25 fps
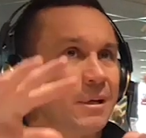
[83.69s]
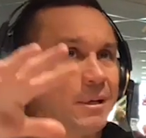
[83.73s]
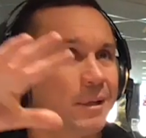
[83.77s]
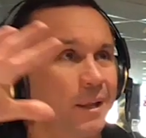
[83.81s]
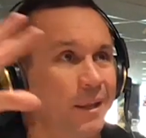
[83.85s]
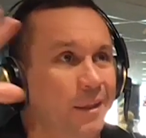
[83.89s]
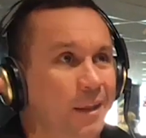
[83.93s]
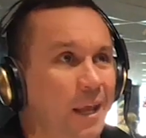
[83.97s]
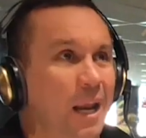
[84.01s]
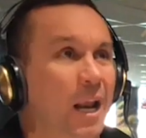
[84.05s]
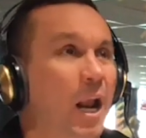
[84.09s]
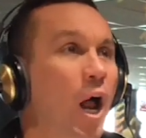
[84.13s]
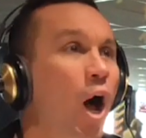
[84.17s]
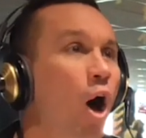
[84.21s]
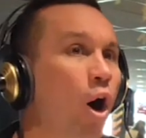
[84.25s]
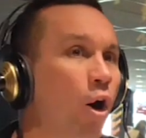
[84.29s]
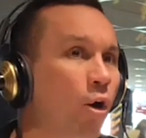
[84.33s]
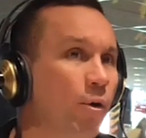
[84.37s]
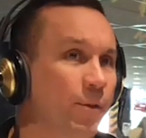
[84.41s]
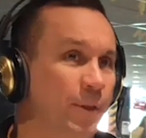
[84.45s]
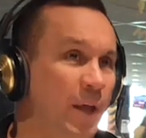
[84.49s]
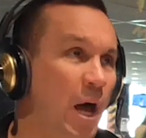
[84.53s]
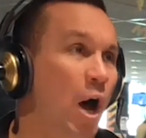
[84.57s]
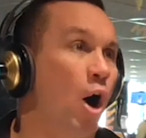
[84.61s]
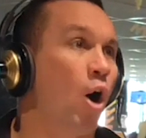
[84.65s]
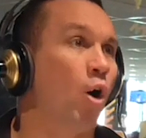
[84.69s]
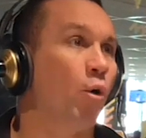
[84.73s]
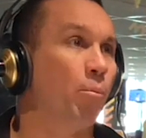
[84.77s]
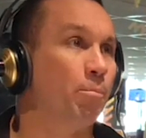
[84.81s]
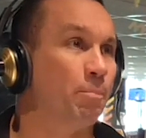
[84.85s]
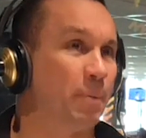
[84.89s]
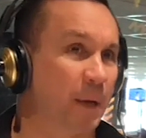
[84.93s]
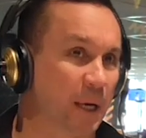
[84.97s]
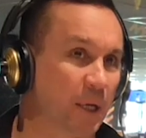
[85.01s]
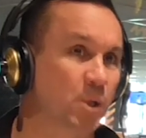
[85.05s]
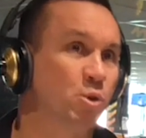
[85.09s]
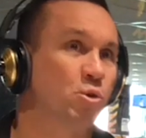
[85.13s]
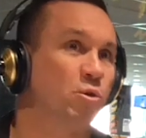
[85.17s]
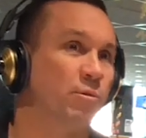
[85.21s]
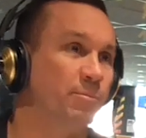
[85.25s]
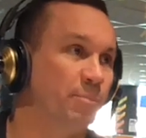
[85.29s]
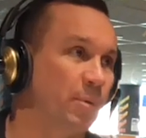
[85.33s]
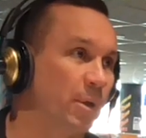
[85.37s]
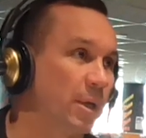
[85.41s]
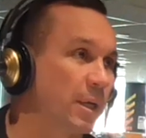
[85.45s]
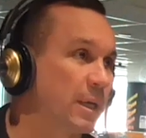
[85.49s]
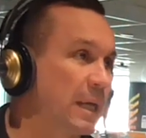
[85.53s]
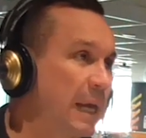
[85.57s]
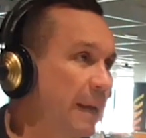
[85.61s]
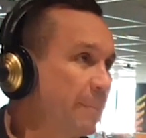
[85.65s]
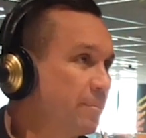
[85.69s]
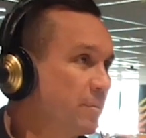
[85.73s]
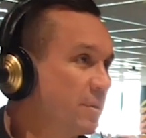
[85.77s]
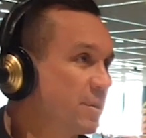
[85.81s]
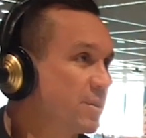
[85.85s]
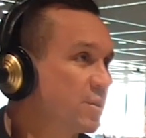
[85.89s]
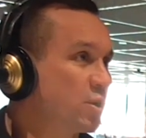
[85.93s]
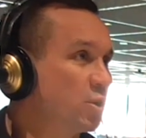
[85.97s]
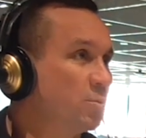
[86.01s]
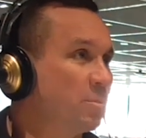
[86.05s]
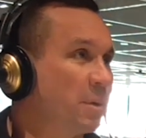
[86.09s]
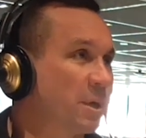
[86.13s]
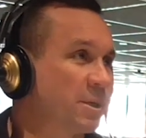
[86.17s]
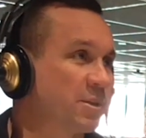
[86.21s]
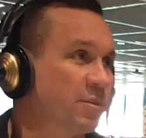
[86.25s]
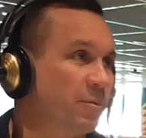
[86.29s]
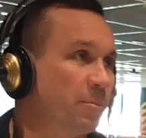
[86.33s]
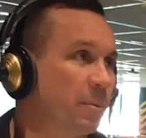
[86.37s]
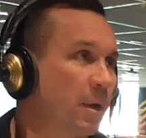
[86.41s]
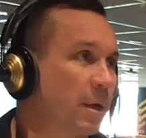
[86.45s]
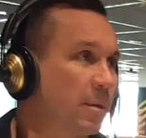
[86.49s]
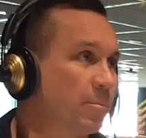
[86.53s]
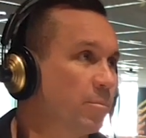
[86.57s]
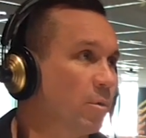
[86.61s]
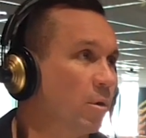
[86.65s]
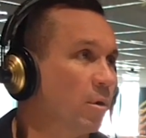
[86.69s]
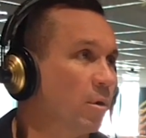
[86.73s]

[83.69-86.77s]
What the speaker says: that whole the whole picture of being captain is too much for Matty